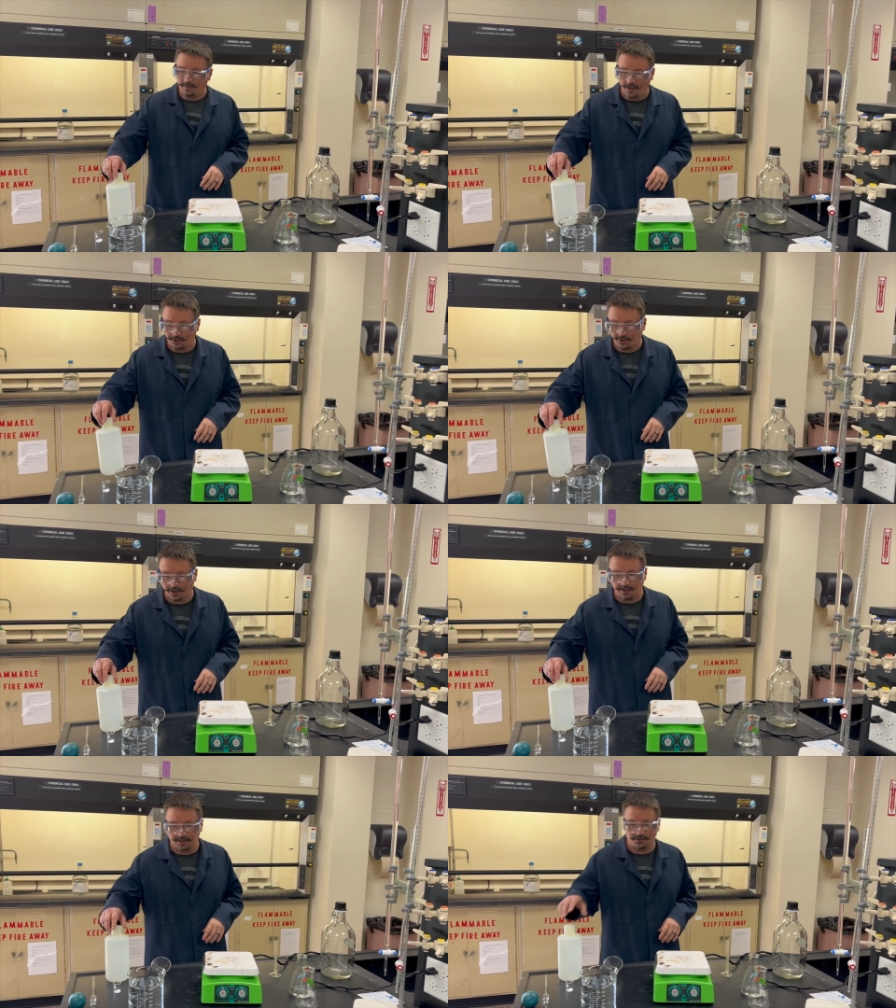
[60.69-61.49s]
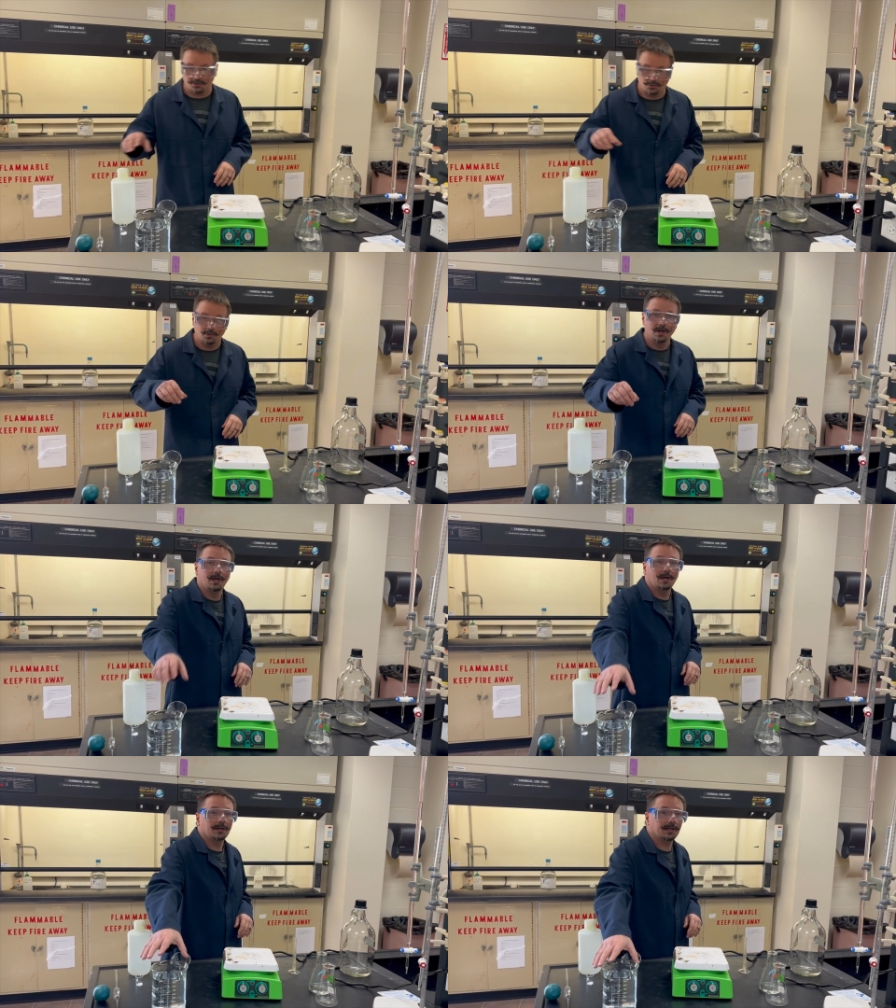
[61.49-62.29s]
Then you're going to need
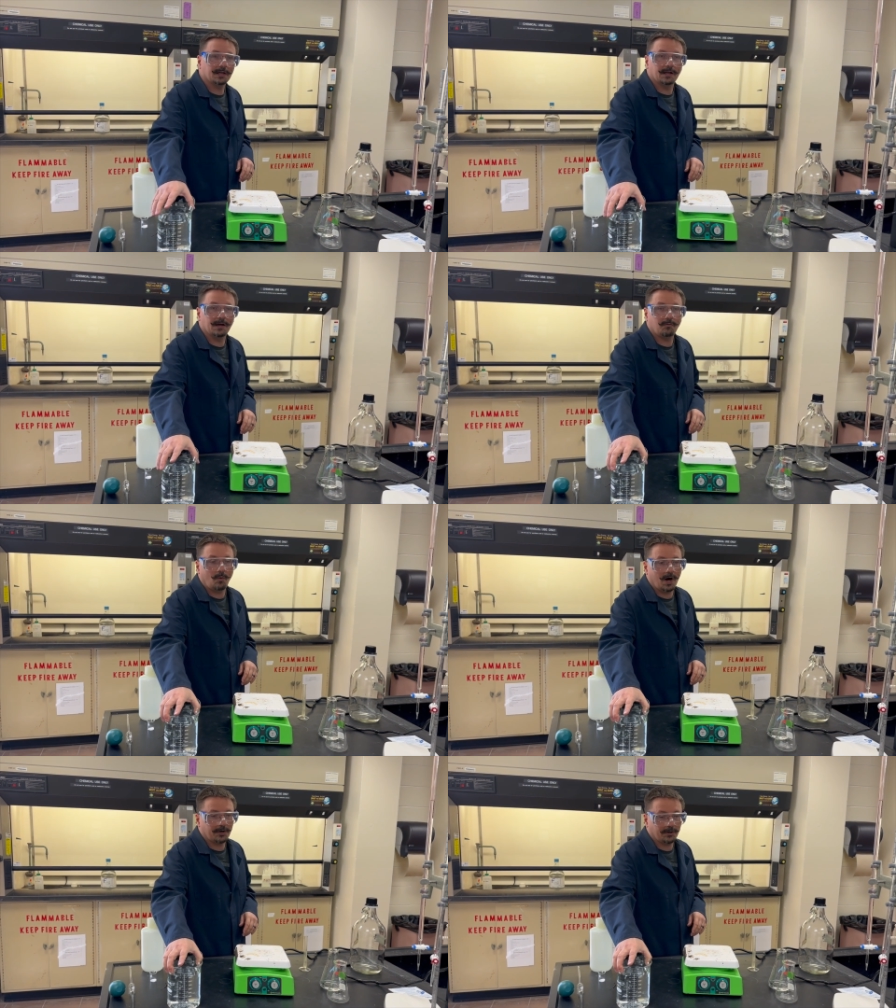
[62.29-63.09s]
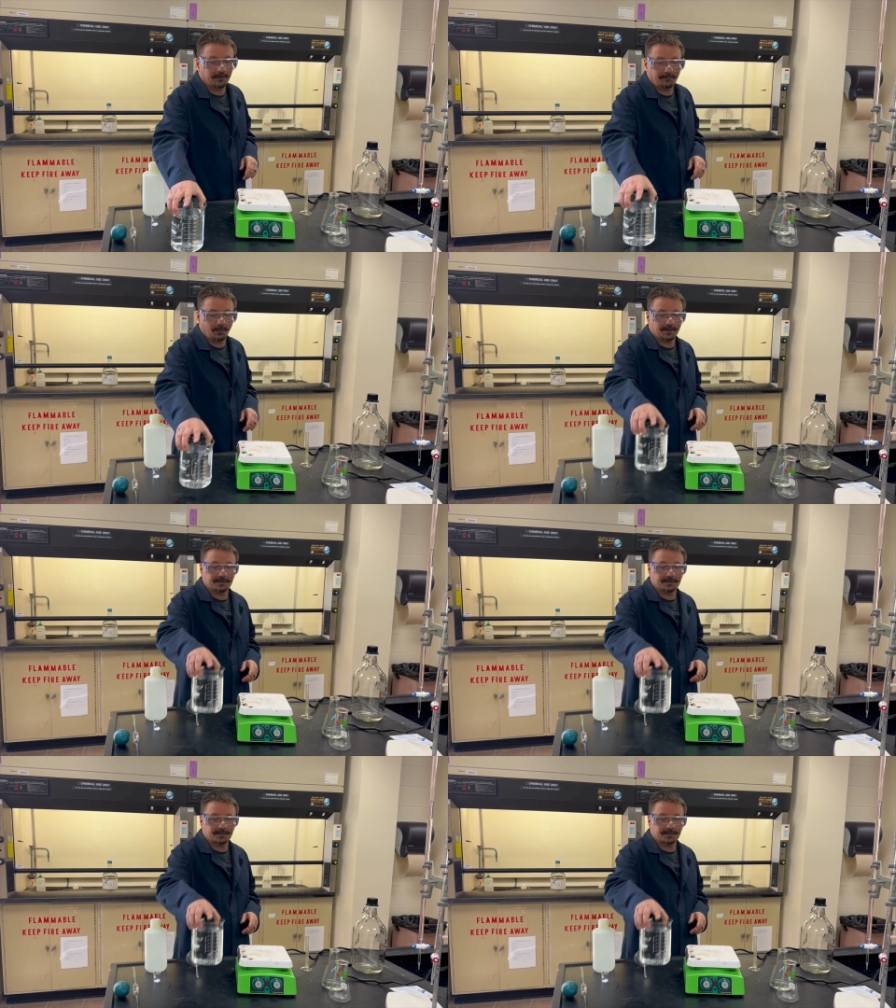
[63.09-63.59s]
to get enough water for the